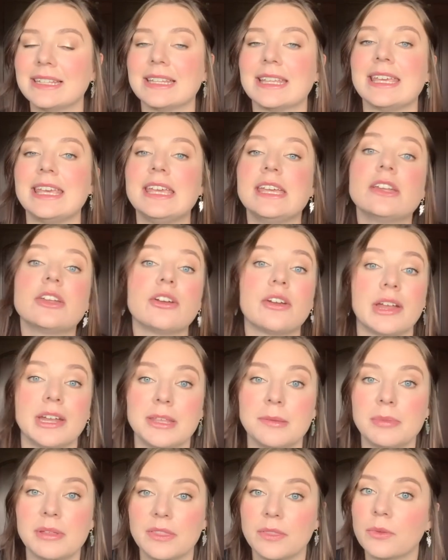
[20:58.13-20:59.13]
Like he'd
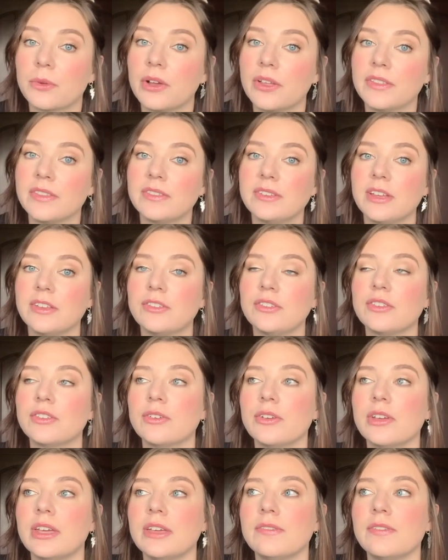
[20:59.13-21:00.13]
already been through all the stages of
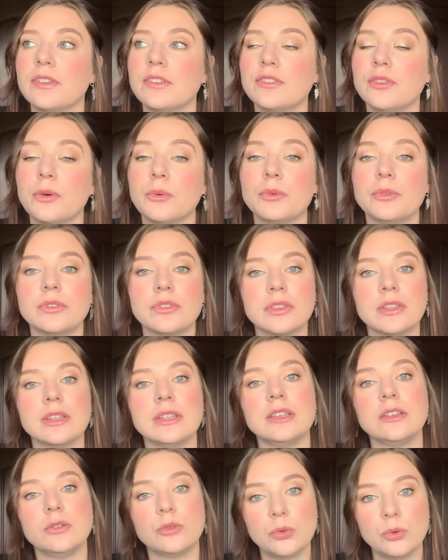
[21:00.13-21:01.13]
grief so it was
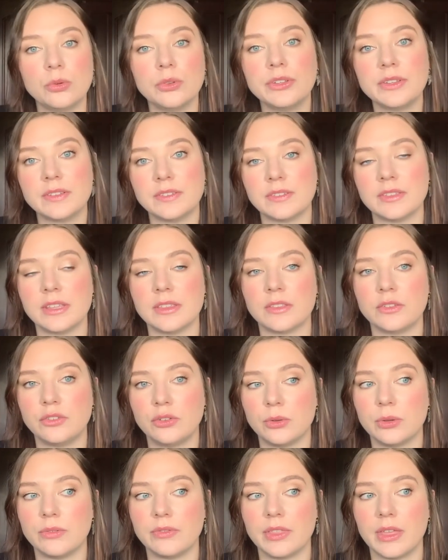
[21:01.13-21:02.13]
cool to see the
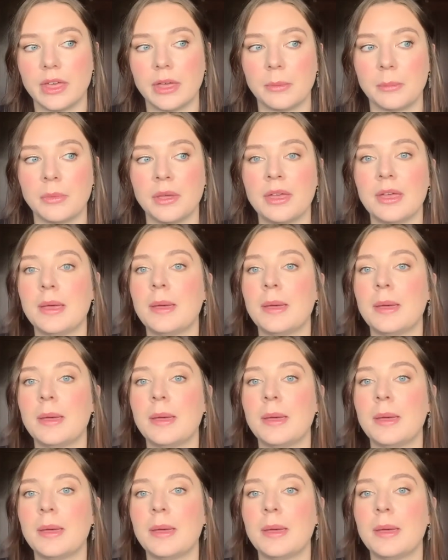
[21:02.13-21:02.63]
two of them